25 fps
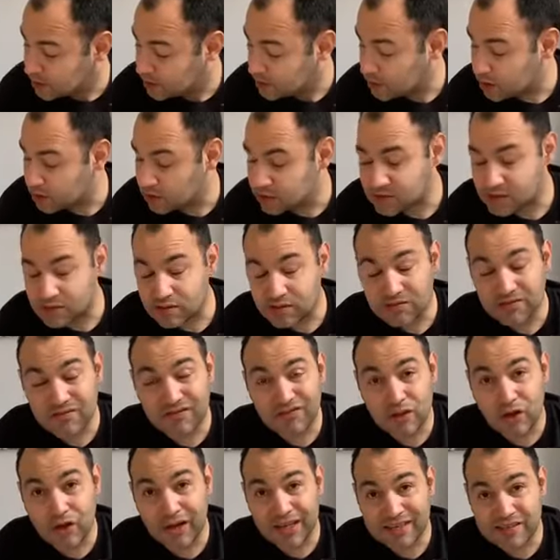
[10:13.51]
Last
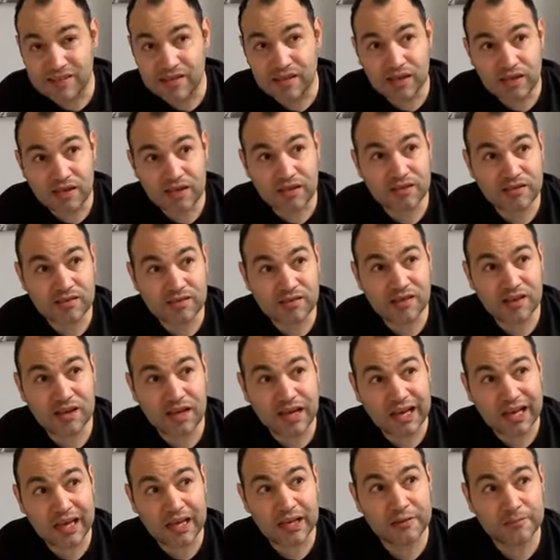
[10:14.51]
9 seconds,
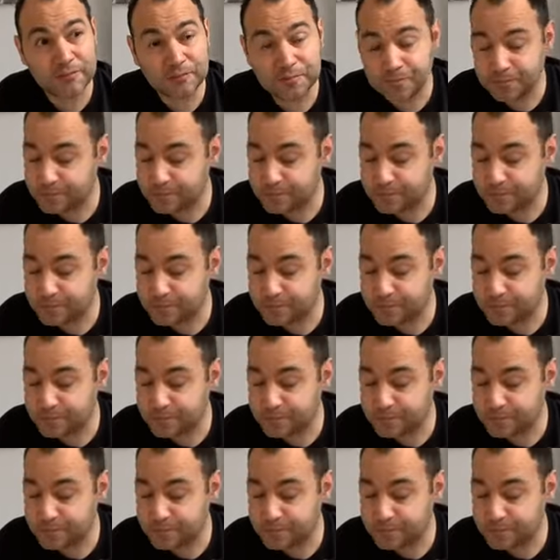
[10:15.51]
8,